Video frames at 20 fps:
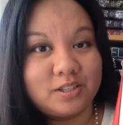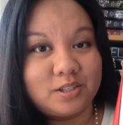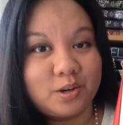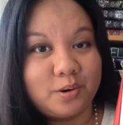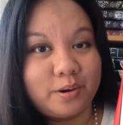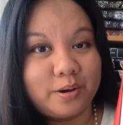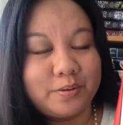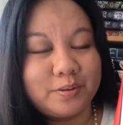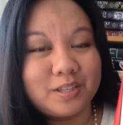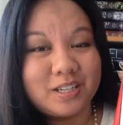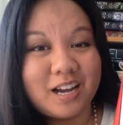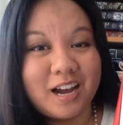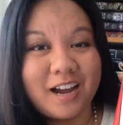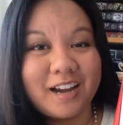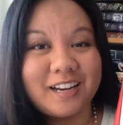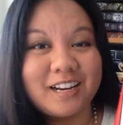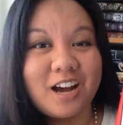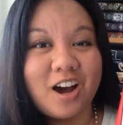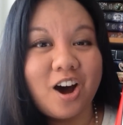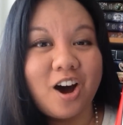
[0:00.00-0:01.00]
So it was
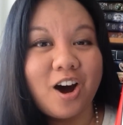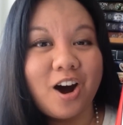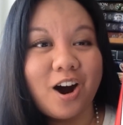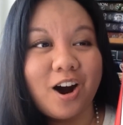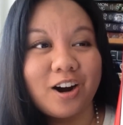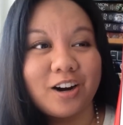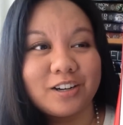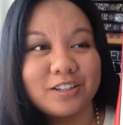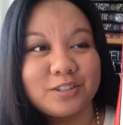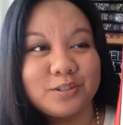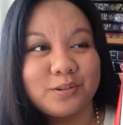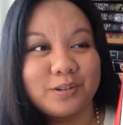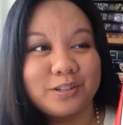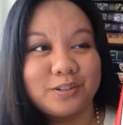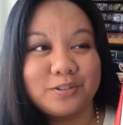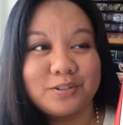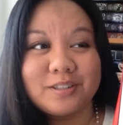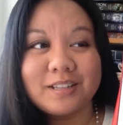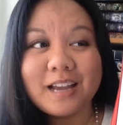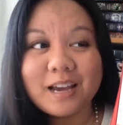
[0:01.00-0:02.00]
kind of hard to
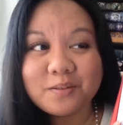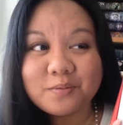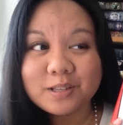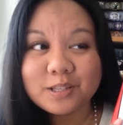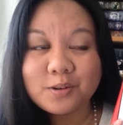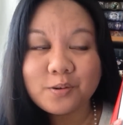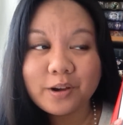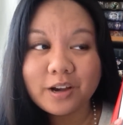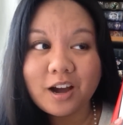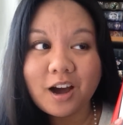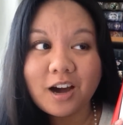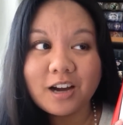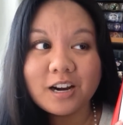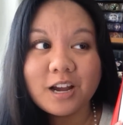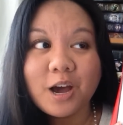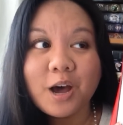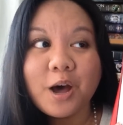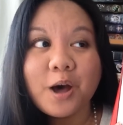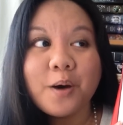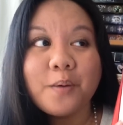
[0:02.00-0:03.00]
understand what's going on,
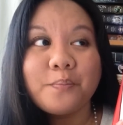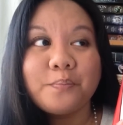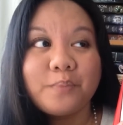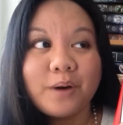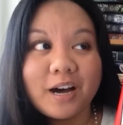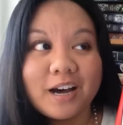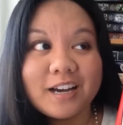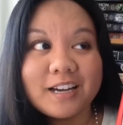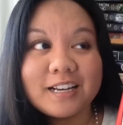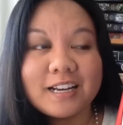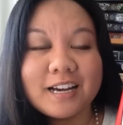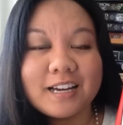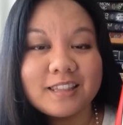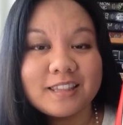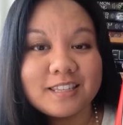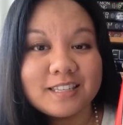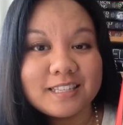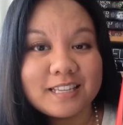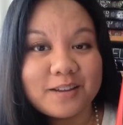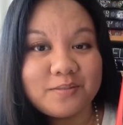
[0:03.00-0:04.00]
but
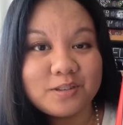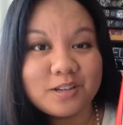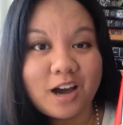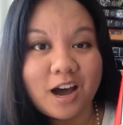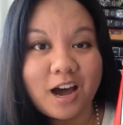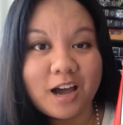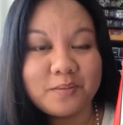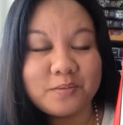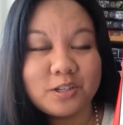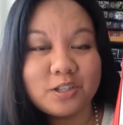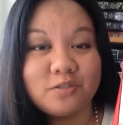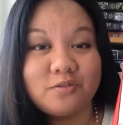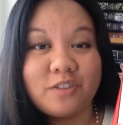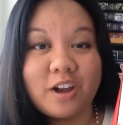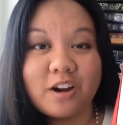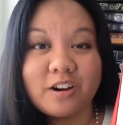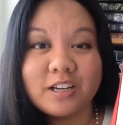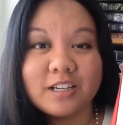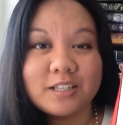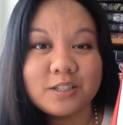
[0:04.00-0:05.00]
at the same time, she's
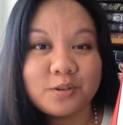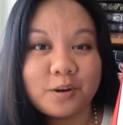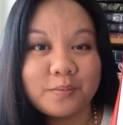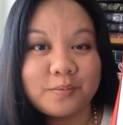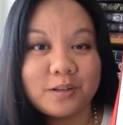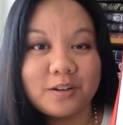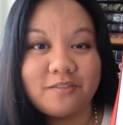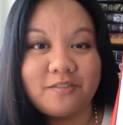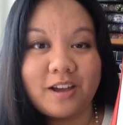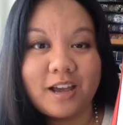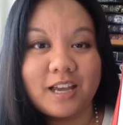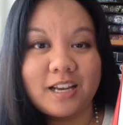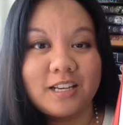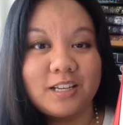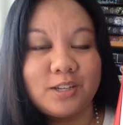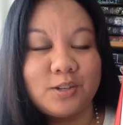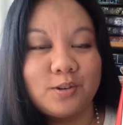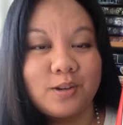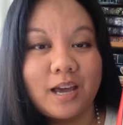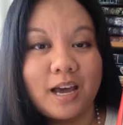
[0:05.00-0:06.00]
very descriptive
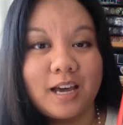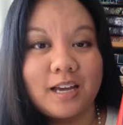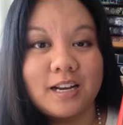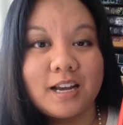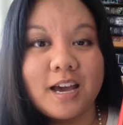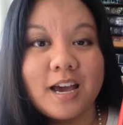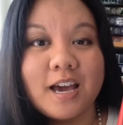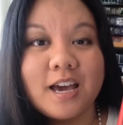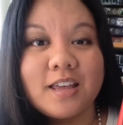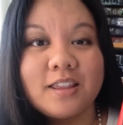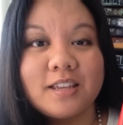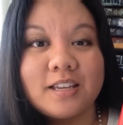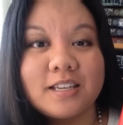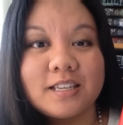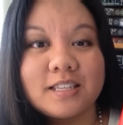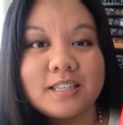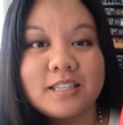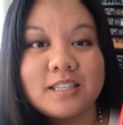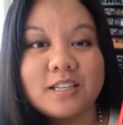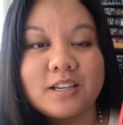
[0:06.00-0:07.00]
and you get
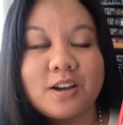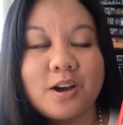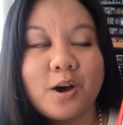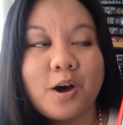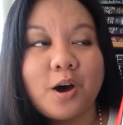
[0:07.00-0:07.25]
this